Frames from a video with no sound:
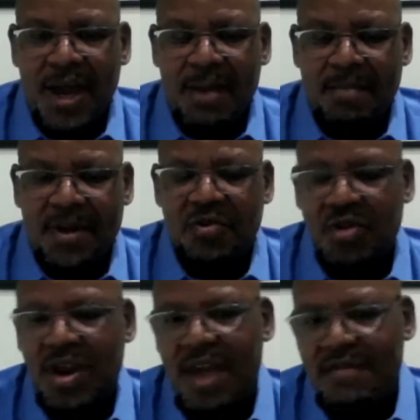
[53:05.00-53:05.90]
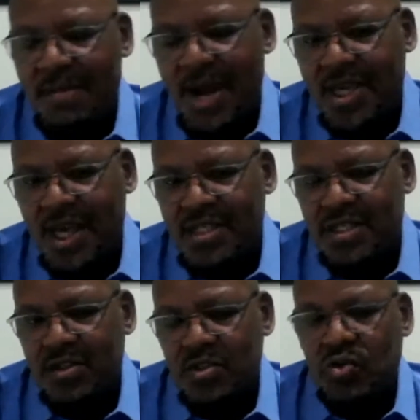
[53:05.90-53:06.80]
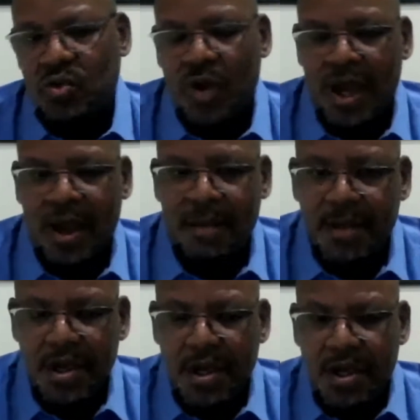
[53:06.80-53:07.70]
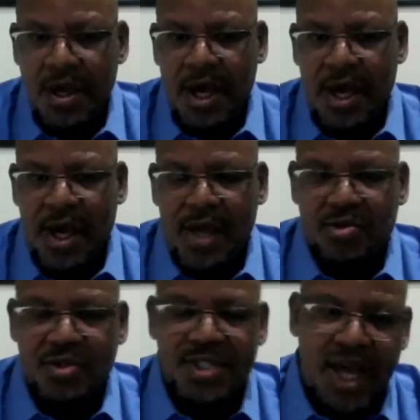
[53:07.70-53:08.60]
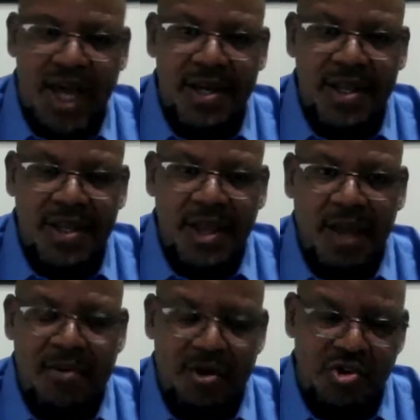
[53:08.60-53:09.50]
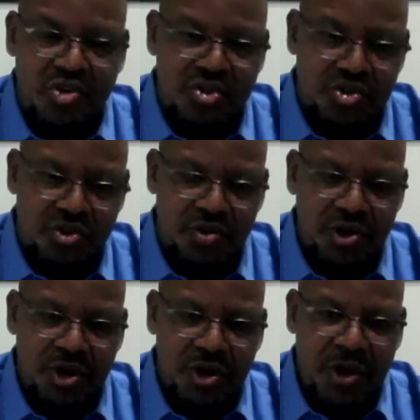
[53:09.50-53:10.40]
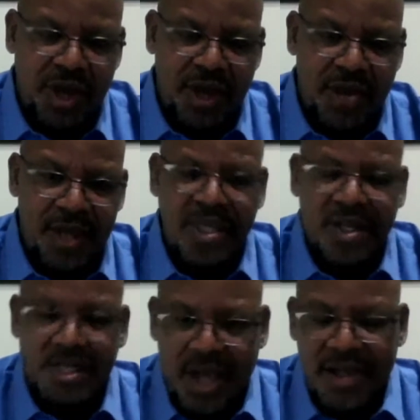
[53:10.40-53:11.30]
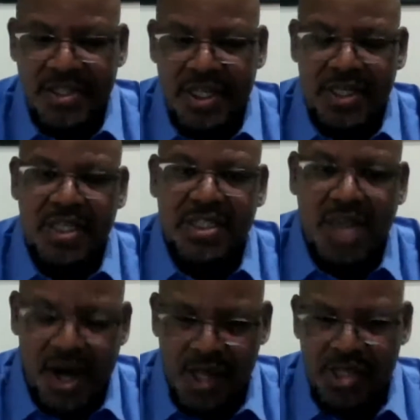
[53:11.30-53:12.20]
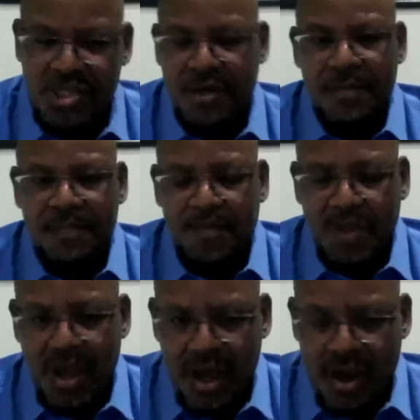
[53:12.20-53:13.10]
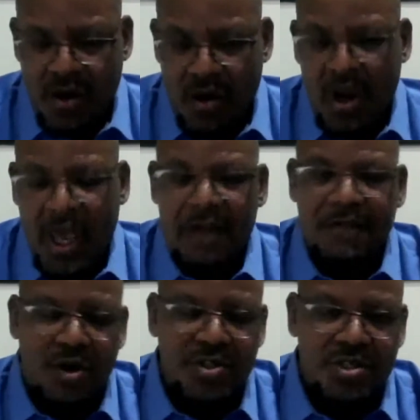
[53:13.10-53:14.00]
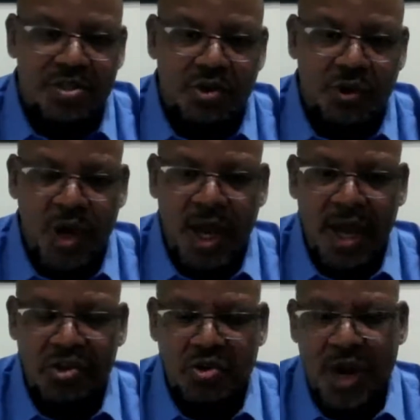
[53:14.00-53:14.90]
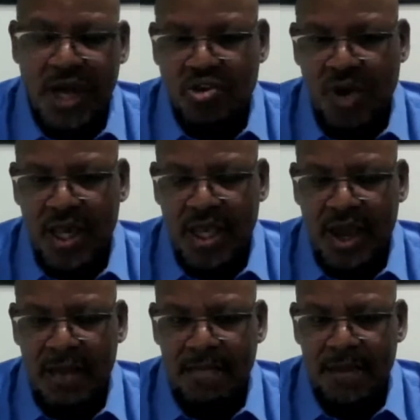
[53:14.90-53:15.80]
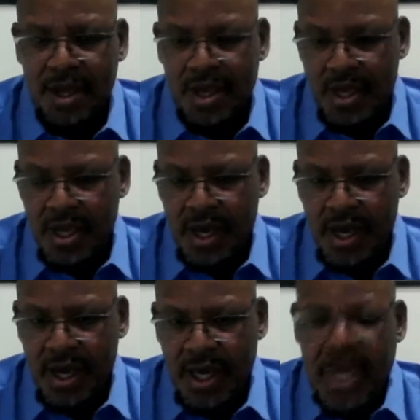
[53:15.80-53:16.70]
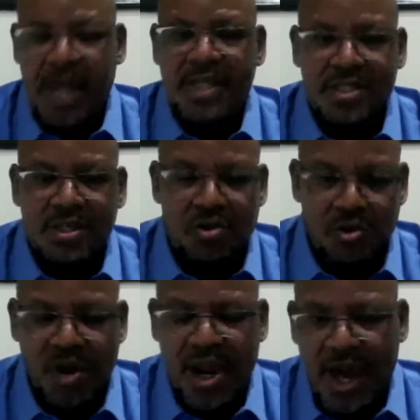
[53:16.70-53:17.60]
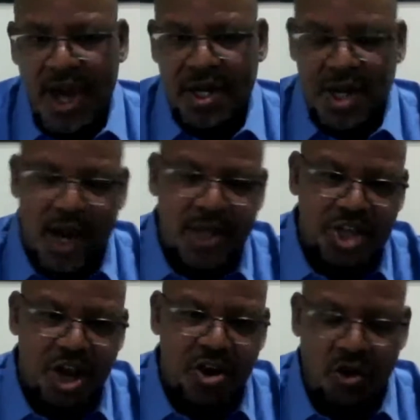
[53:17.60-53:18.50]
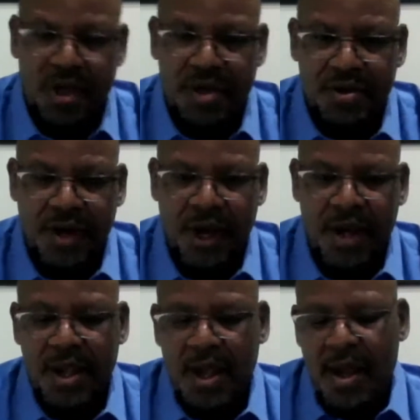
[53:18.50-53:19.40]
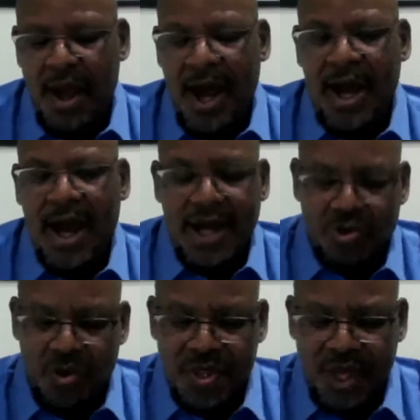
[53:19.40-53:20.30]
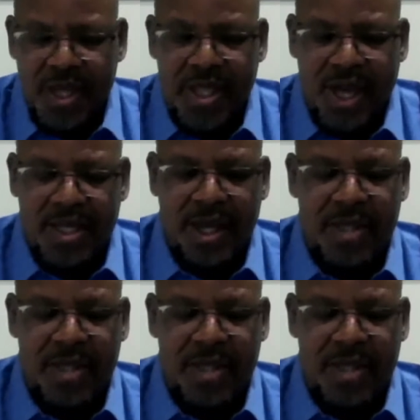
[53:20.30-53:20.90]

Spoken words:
but they would not have a market to sell their produce to. And as a result, it discouraged all efforts to actually get rural agriculture going. I do think that